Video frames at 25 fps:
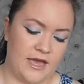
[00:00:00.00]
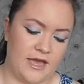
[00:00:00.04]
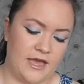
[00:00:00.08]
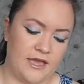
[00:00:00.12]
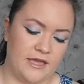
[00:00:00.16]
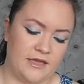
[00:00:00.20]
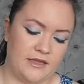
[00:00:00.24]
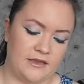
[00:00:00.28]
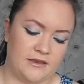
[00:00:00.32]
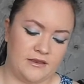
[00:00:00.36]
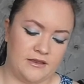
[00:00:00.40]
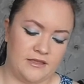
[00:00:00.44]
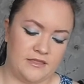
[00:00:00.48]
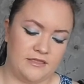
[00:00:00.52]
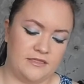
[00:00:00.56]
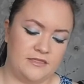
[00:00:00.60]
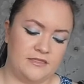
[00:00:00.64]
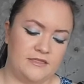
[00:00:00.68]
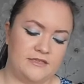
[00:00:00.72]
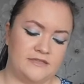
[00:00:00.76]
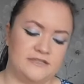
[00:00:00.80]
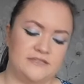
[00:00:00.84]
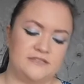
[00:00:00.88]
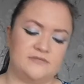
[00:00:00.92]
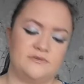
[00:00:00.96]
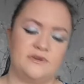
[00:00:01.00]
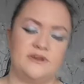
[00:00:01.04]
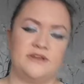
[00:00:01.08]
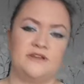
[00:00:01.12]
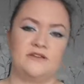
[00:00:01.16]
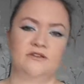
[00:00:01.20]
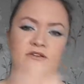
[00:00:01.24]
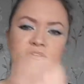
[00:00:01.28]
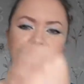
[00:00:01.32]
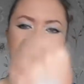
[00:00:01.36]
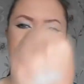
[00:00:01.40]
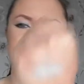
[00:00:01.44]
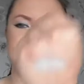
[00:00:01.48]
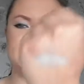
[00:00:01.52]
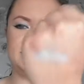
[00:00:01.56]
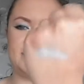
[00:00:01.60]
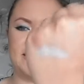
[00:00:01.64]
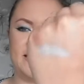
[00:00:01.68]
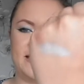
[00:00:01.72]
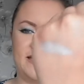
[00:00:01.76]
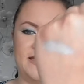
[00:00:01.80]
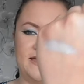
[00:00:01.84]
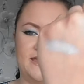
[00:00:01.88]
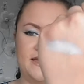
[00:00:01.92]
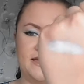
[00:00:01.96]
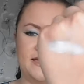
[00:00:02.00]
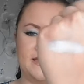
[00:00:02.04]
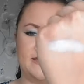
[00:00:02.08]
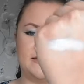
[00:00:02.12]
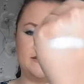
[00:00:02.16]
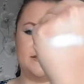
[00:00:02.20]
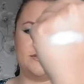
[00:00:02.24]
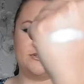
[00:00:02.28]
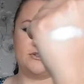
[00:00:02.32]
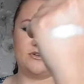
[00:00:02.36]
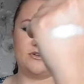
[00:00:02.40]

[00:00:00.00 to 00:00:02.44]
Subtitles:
And this is what it looks like. It's